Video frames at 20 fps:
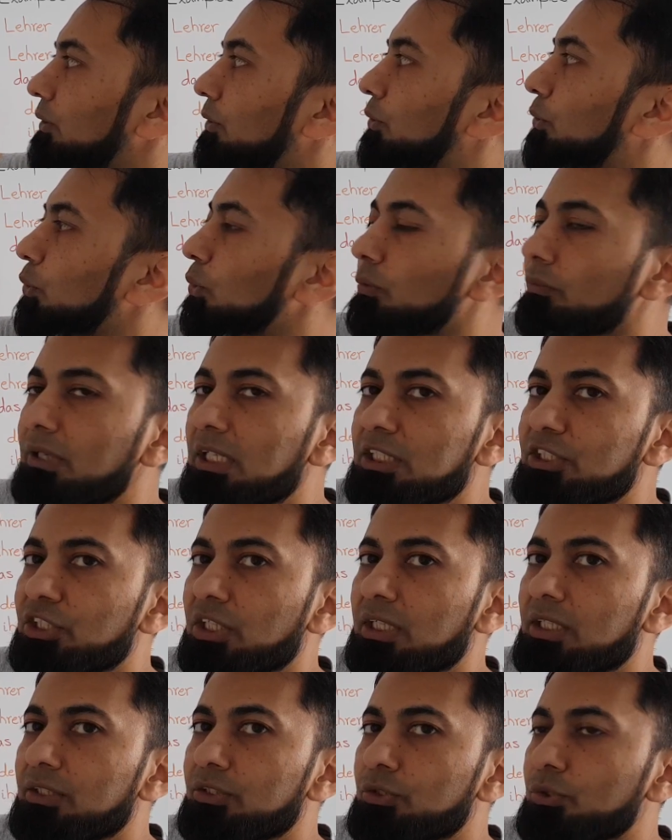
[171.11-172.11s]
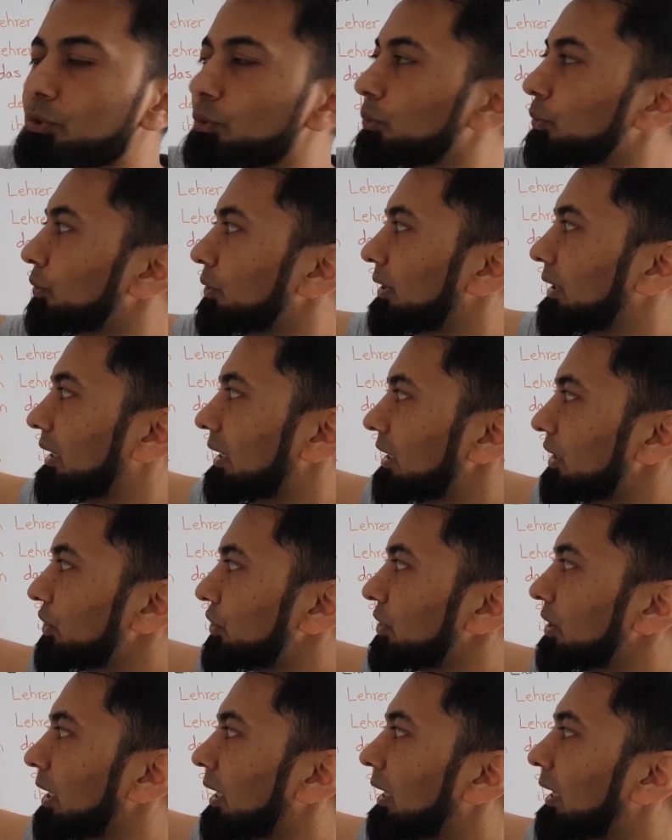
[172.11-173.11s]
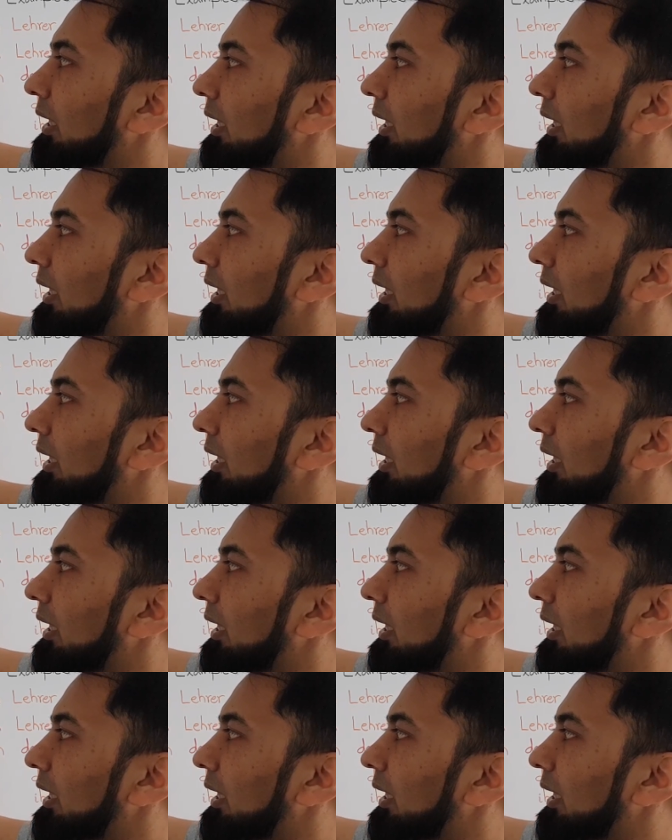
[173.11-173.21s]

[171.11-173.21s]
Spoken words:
Do will change to dish